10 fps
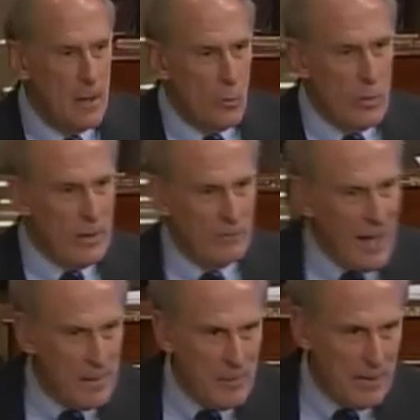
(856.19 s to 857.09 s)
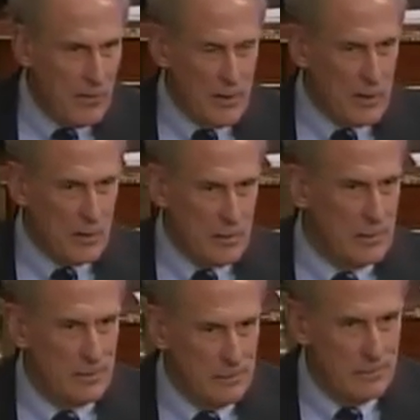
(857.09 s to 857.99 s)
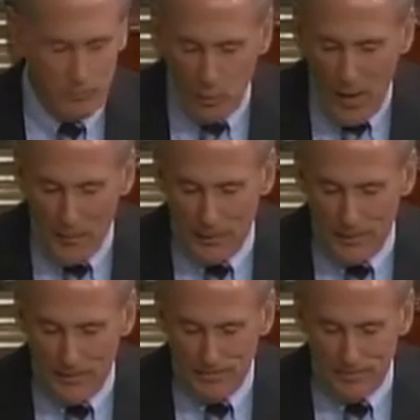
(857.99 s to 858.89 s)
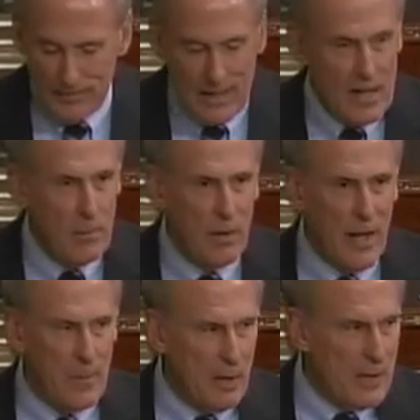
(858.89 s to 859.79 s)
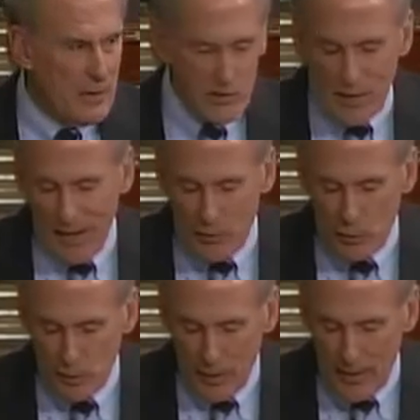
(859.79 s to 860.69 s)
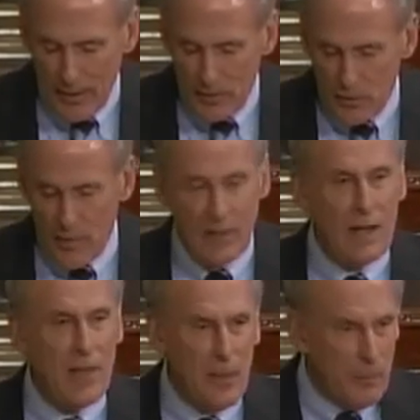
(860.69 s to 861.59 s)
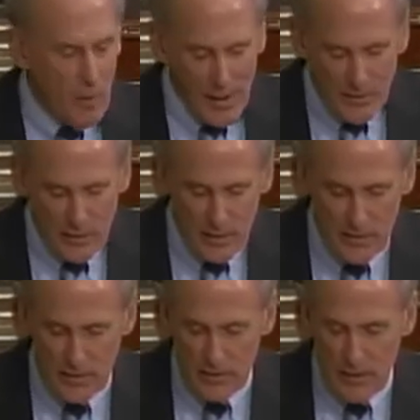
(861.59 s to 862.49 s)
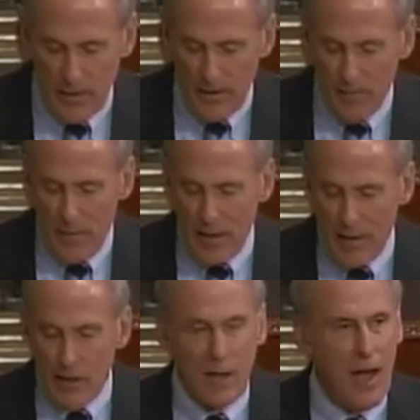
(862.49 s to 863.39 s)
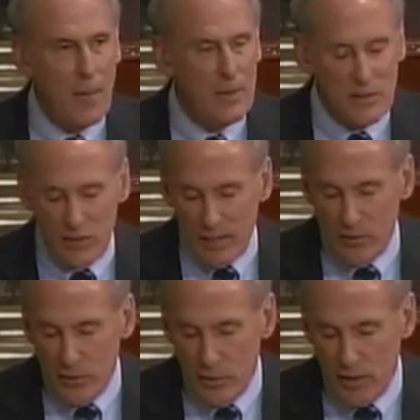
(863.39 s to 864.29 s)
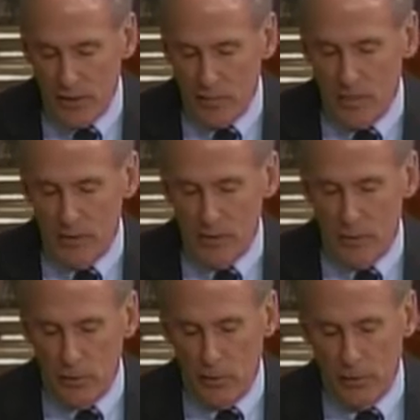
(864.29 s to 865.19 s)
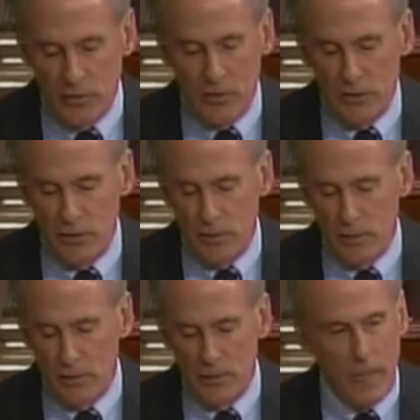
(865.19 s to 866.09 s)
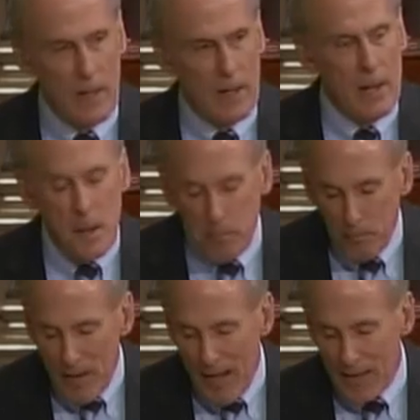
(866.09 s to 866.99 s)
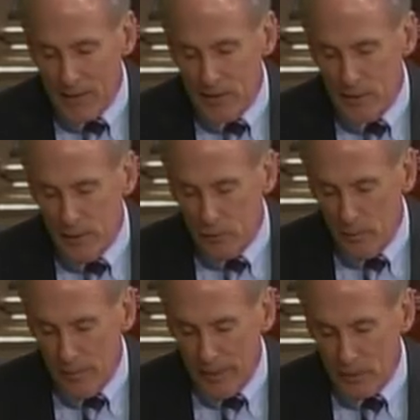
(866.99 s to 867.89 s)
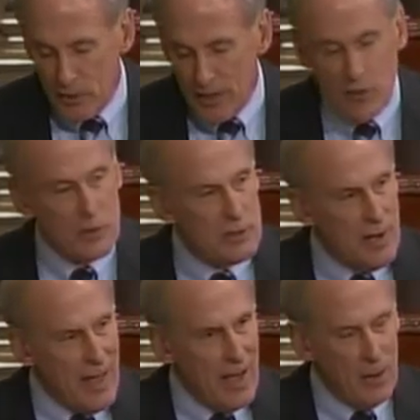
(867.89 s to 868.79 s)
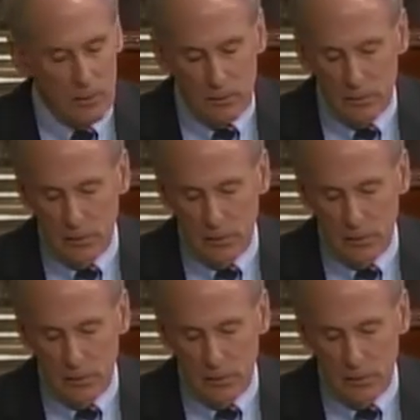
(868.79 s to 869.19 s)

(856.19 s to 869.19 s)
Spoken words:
We have not met this promptly, but I believe it's not too late to begin the process of making common sense adjustments to the current systems. Modest incremental changes now